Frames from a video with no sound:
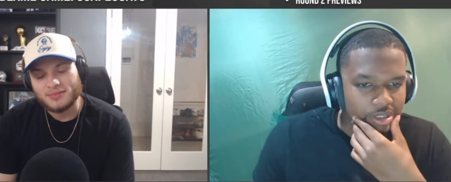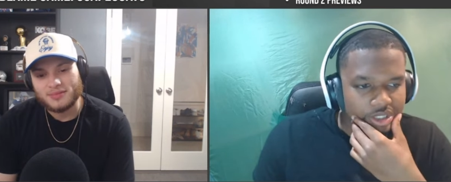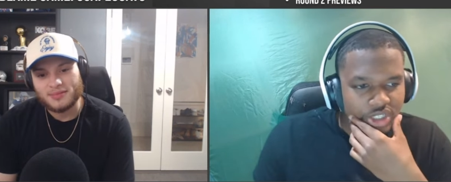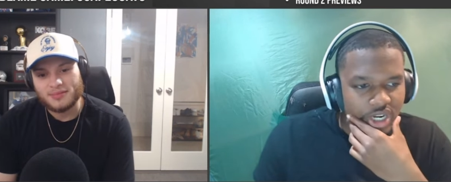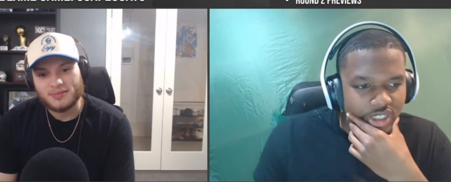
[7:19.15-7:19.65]

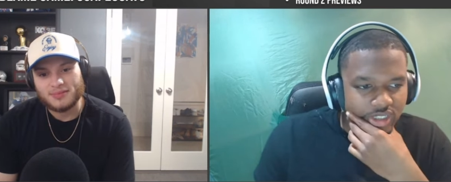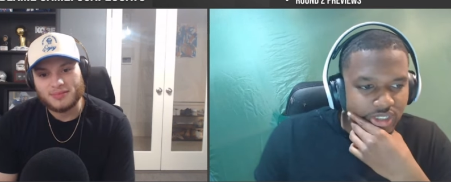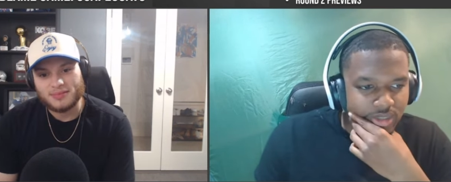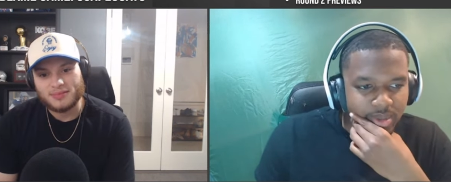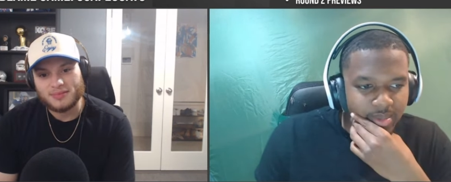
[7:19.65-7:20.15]
Speaker 1: the change
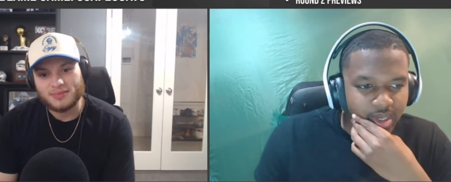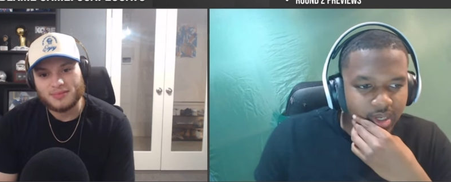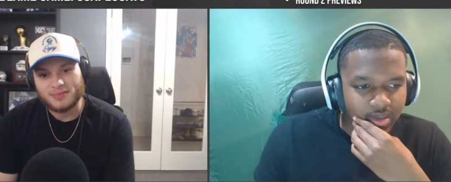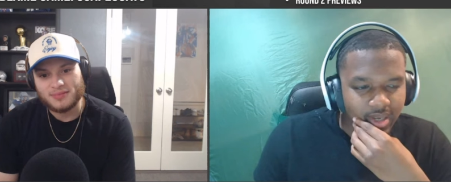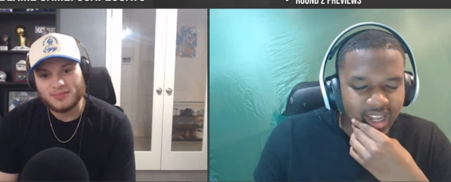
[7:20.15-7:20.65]
needs to be
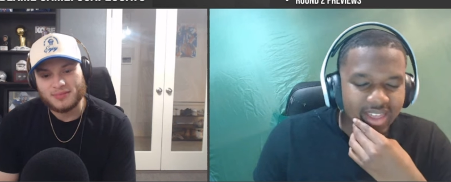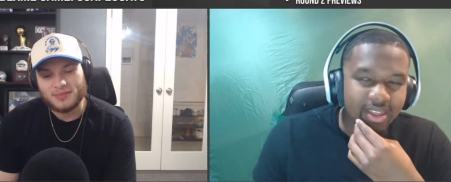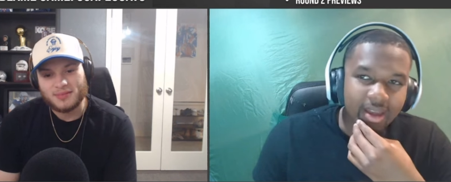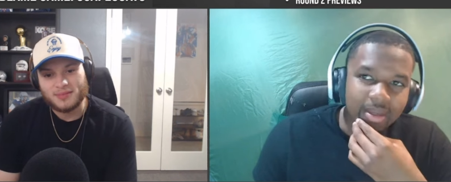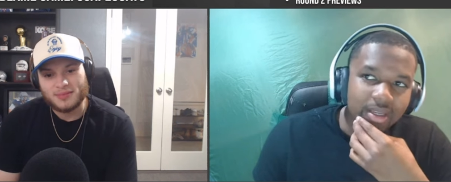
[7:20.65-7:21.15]
made. I
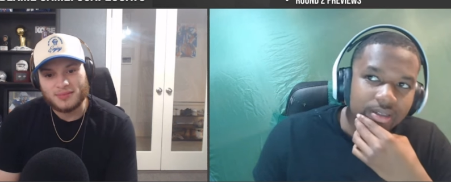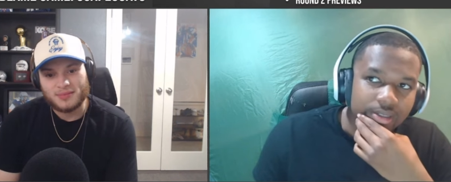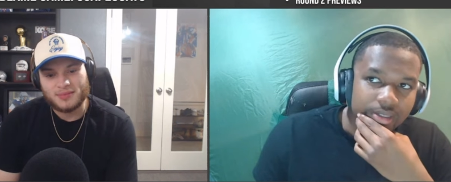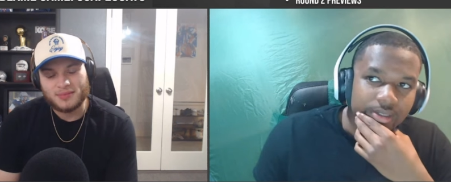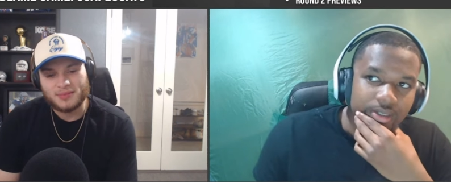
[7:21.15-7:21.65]
th- I mean,
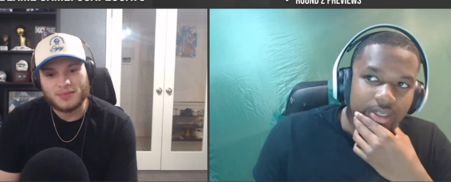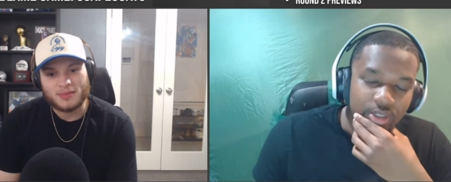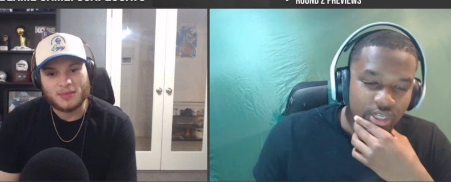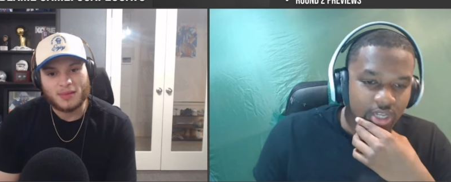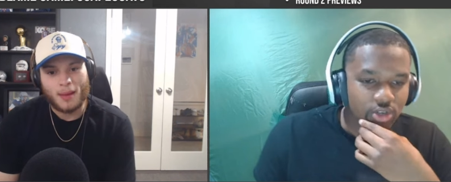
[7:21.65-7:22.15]

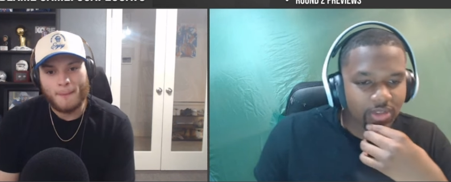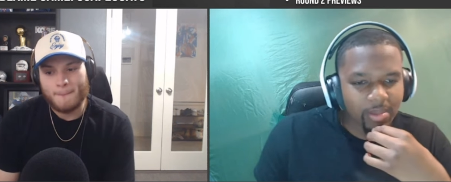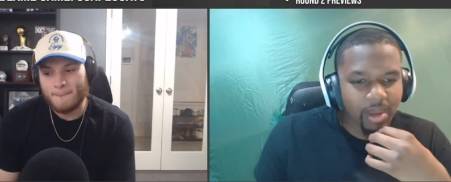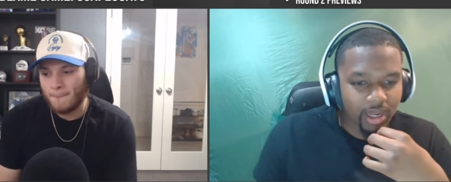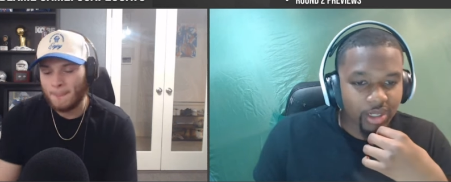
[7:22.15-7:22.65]
you saying so if
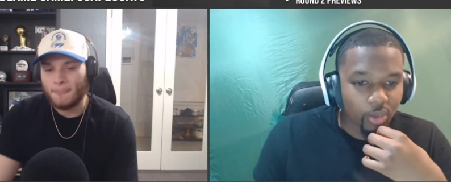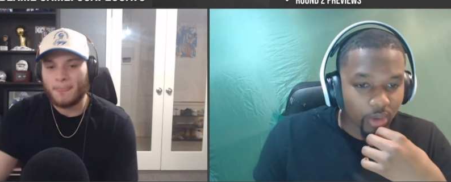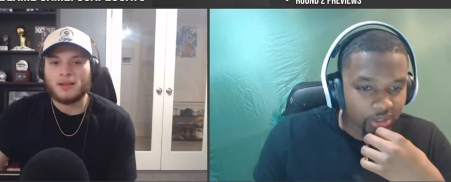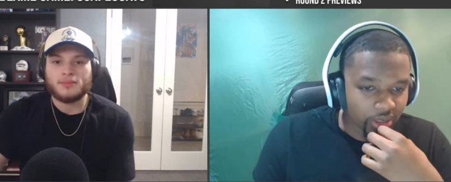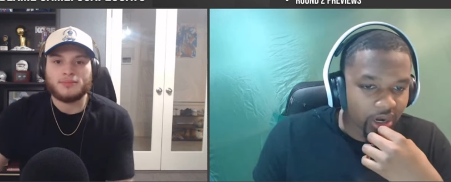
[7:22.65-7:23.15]
they meant like the
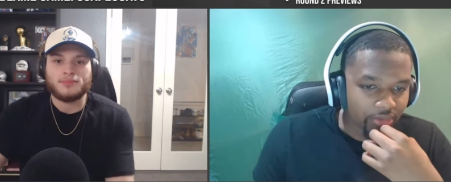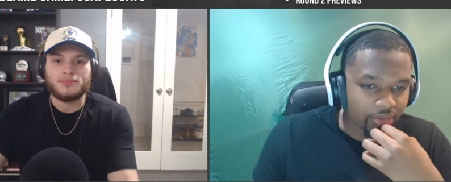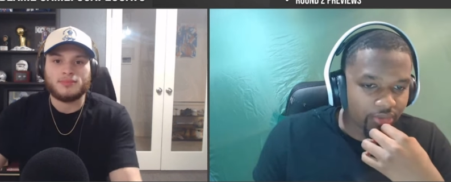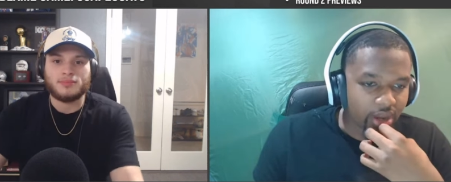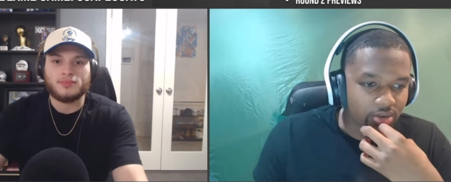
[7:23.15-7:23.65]
Western
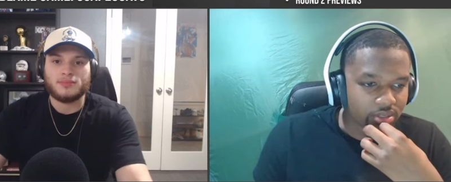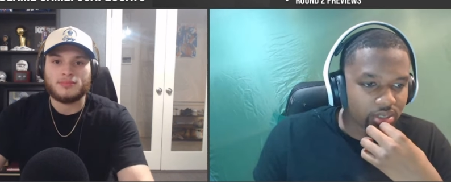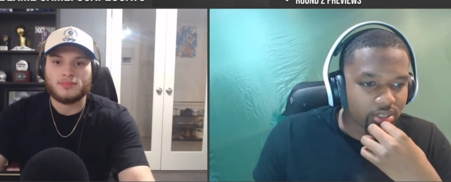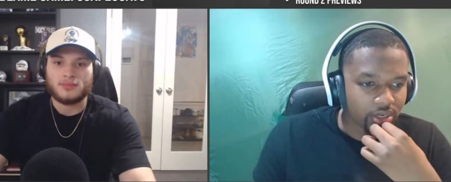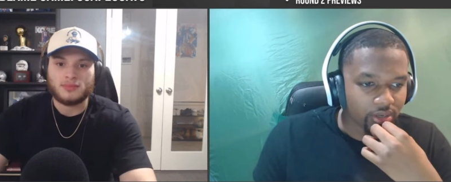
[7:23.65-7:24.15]
Conference Finals
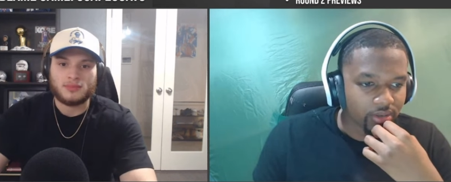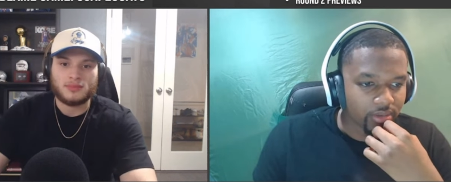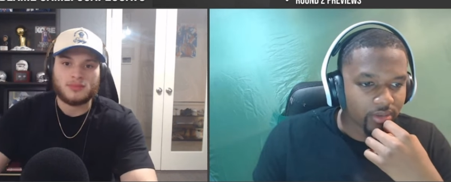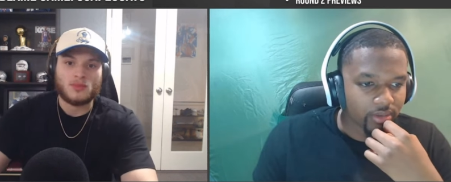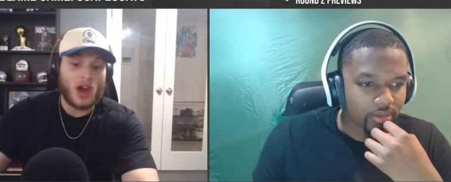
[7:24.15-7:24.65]
this year,
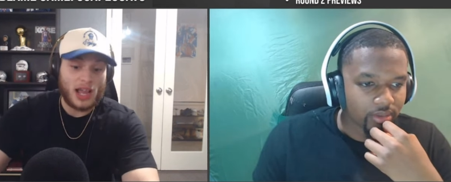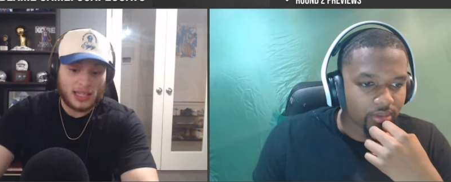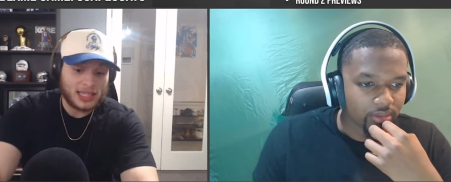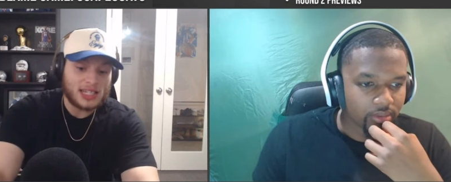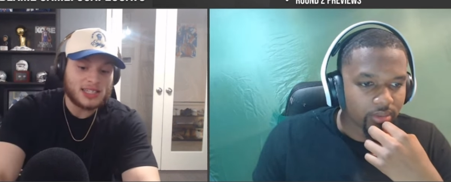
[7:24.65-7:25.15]

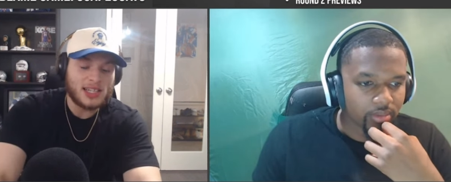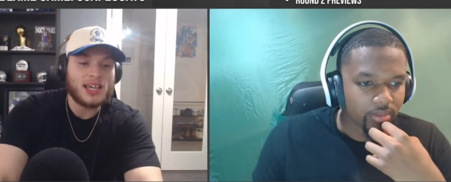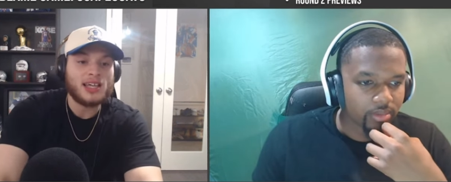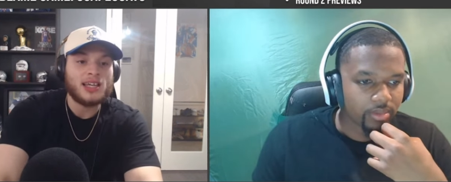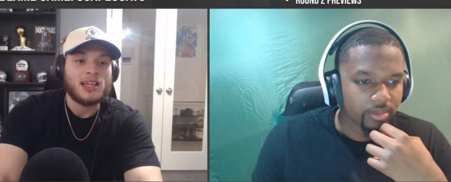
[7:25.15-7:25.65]
Speaker 2: right? Like let's
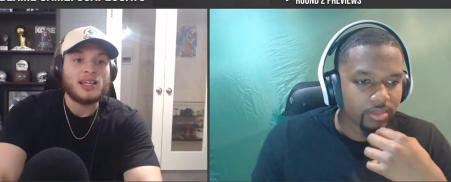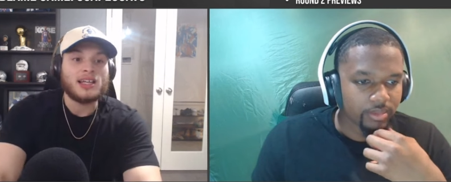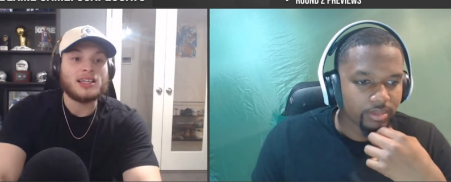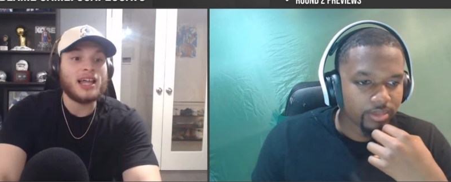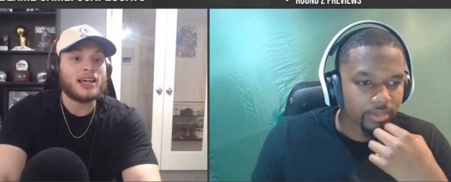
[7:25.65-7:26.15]
say
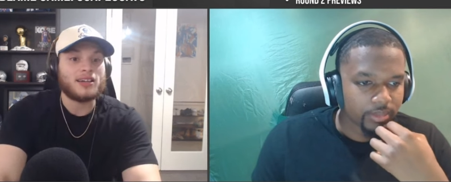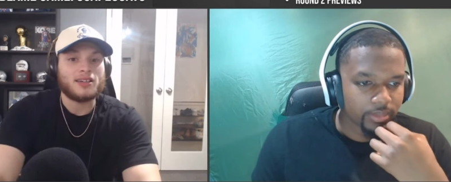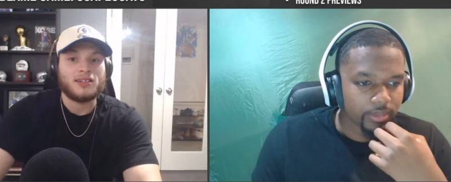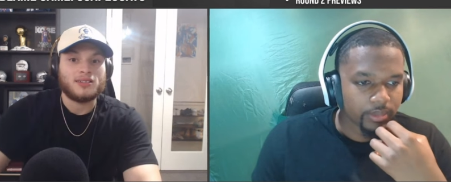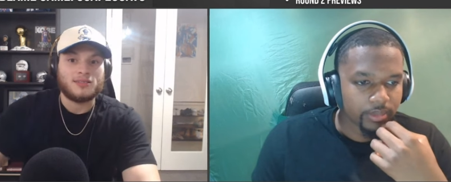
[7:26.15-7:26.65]
like
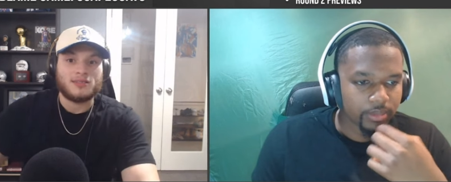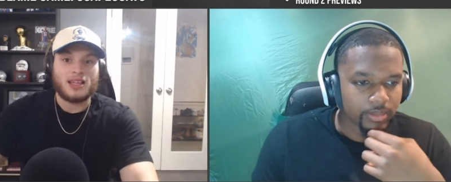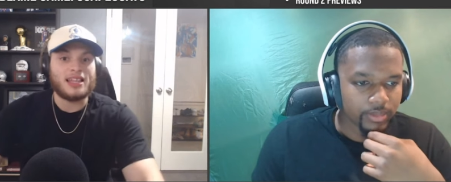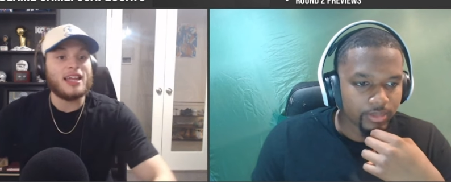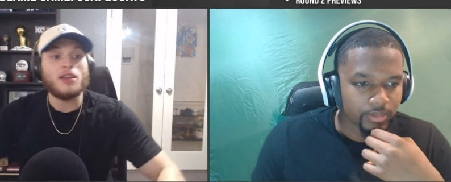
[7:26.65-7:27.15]

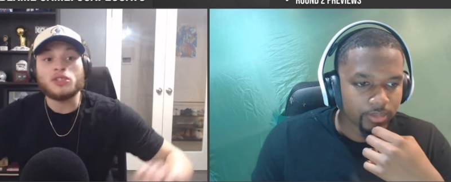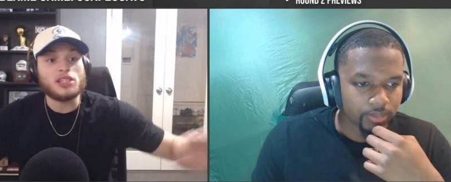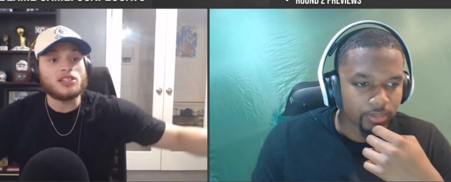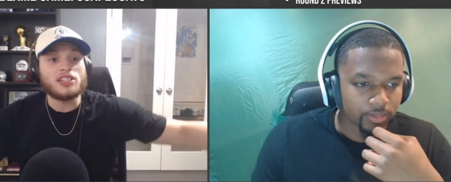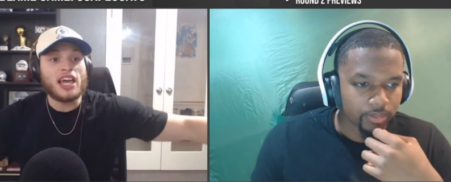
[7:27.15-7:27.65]
that it
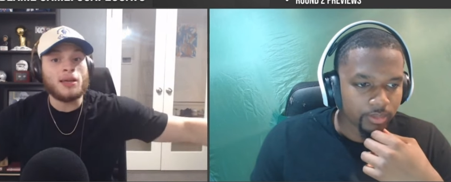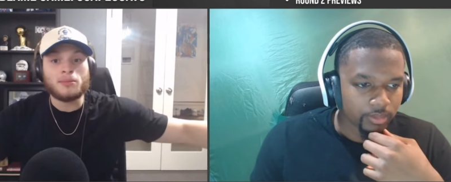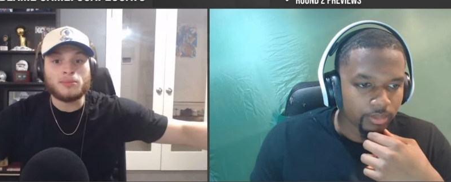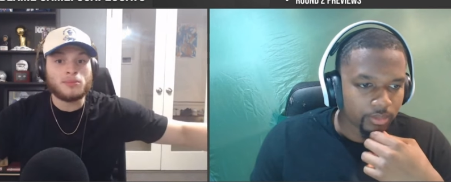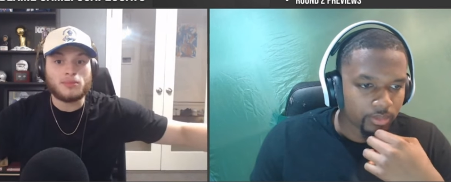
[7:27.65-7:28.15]
was the
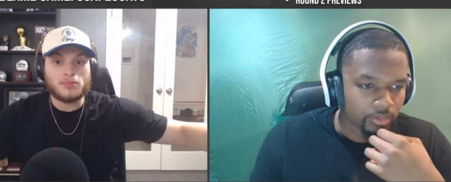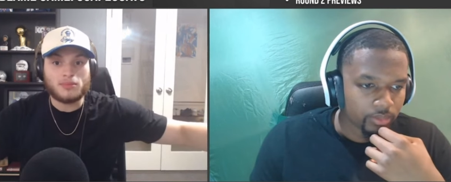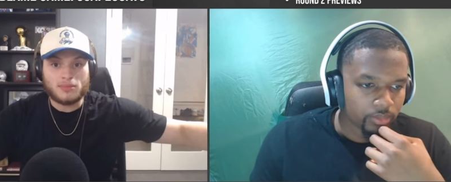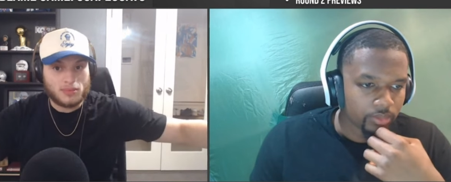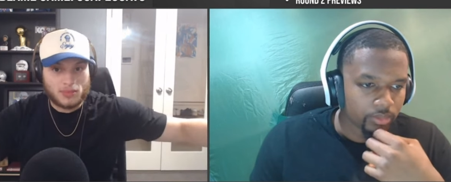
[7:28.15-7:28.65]
same
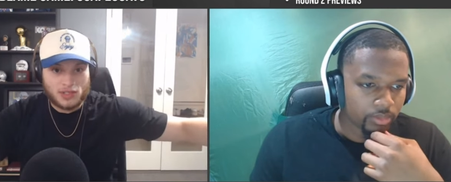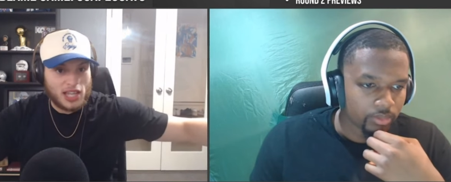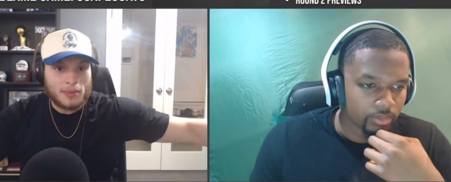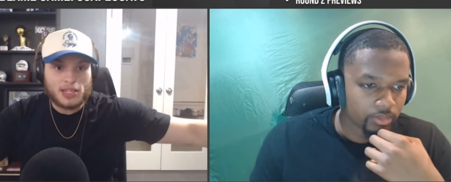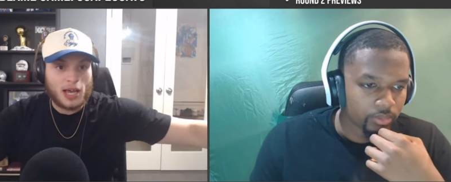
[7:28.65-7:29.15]

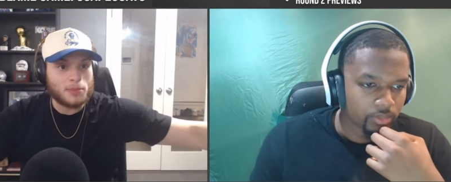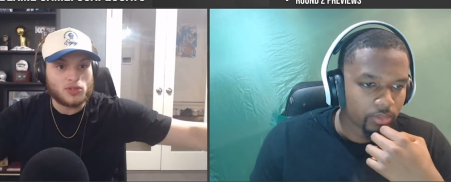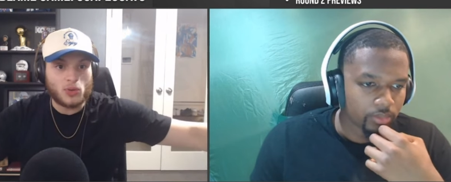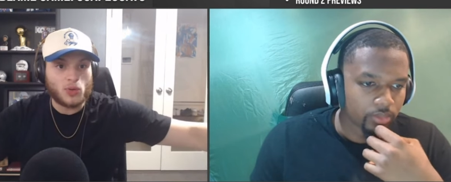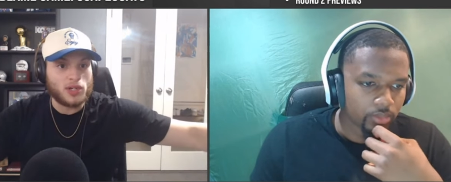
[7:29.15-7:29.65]
same type
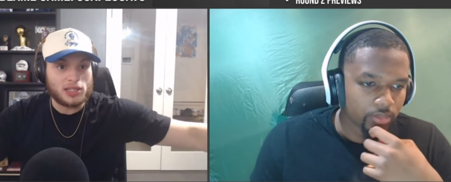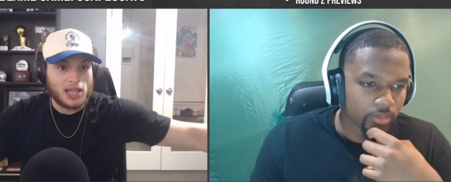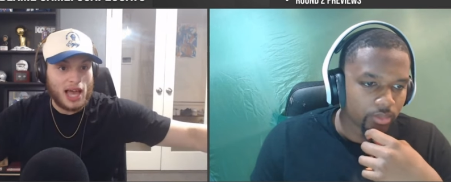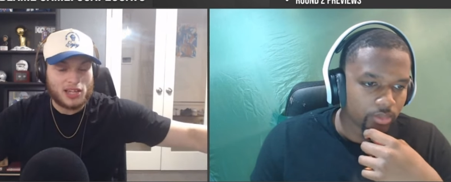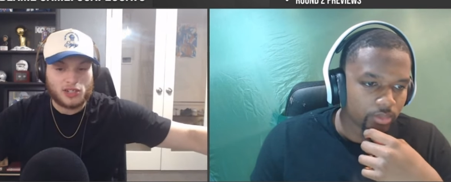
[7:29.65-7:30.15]
of story
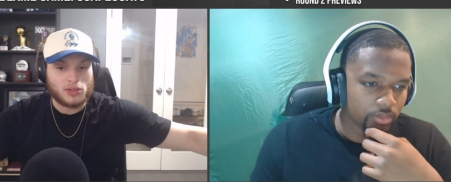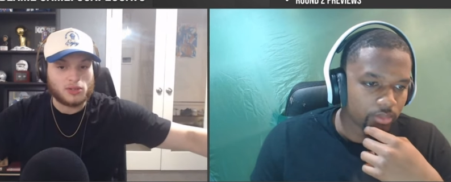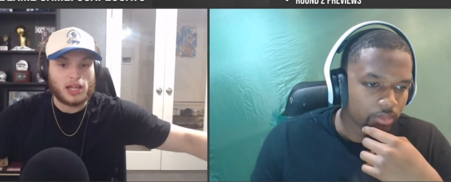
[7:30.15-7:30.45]
as last year.